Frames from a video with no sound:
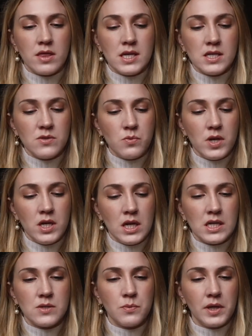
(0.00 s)
This one
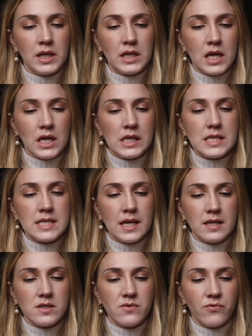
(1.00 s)
is really nice.
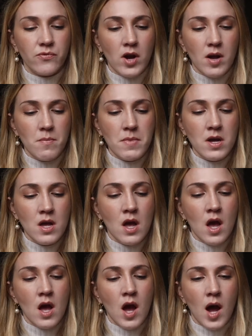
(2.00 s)
It's from
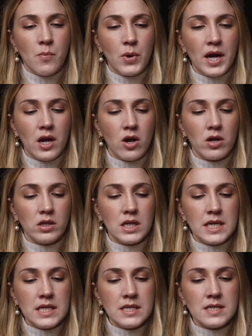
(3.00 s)
a brand
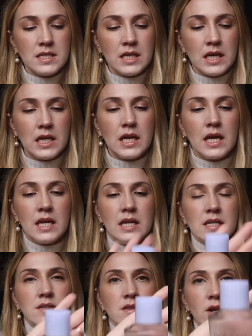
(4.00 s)
called It's Skin, and it's